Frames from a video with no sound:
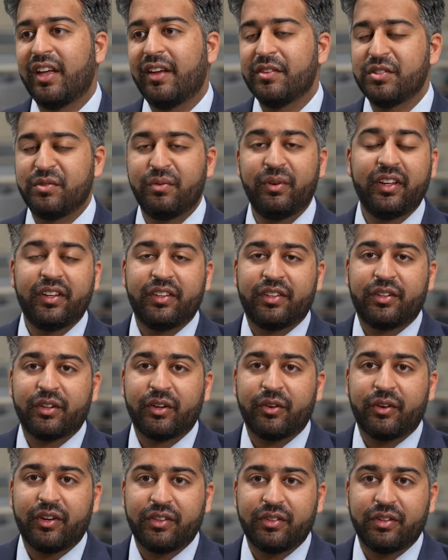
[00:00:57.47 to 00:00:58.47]
is really through
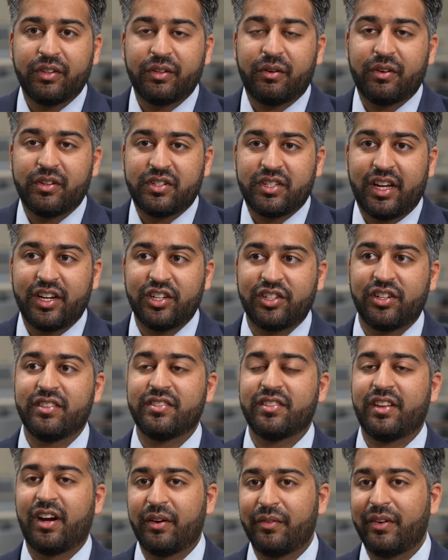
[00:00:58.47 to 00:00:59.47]
going through the
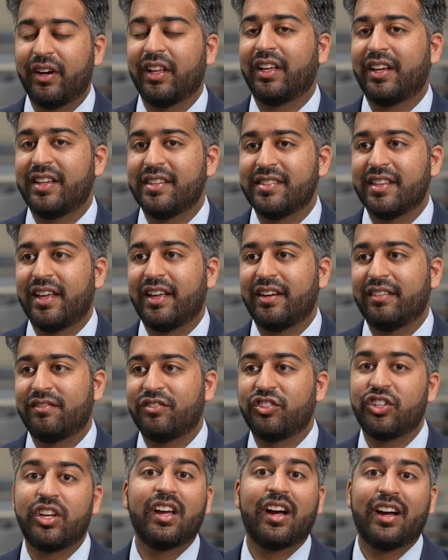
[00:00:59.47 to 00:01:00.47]
rotations that I realized that
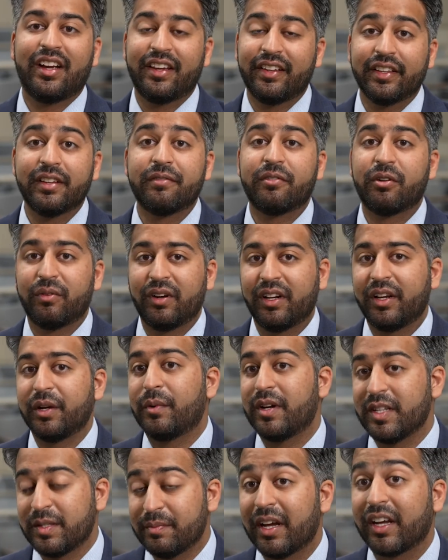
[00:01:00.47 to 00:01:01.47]
GI and liver really
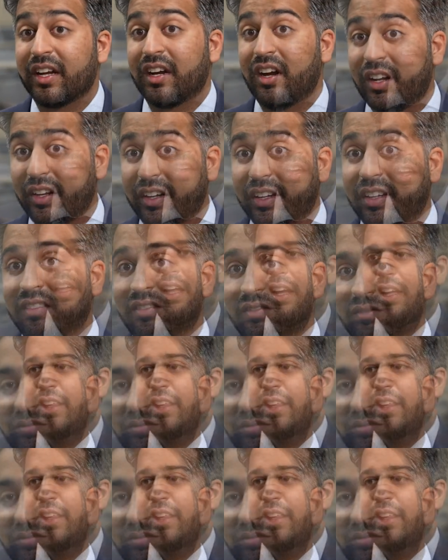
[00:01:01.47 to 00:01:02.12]
was my calling.